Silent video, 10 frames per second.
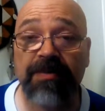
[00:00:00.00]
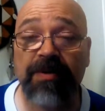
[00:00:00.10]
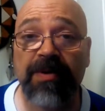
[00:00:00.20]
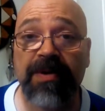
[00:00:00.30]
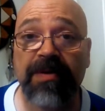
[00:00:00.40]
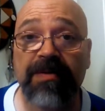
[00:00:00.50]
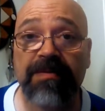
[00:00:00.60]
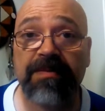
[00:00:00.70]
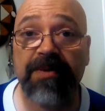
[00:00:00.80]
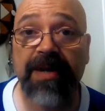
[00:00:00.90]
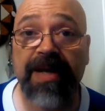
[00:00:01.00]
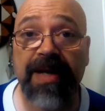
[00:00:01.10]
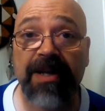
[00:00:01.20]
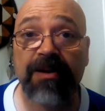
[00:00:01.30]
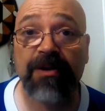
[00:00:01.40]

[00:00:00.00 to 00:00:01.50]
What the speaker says: We're getting